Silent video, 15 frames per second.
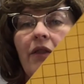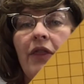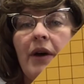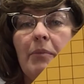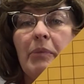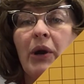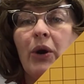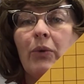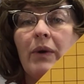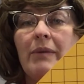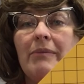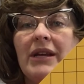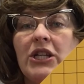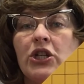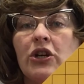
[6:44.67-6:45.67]
the
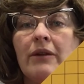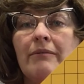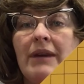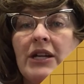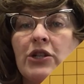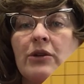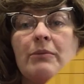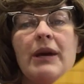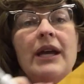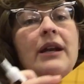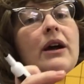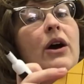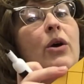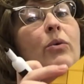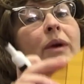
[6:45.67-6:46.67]
perimeter measurement
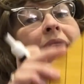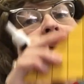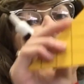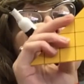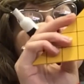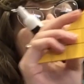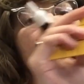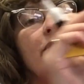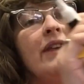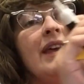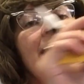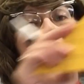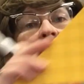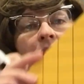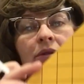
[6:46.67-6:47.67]
around the
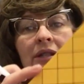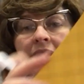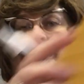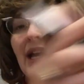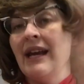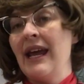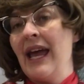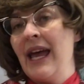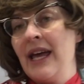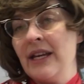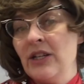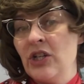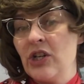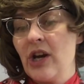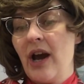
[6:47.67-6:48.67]
outside
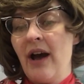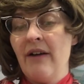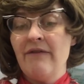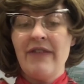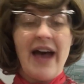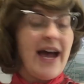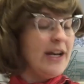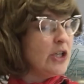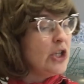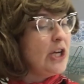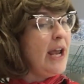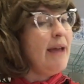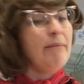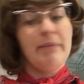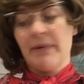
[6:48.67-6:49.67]
edge of that shape.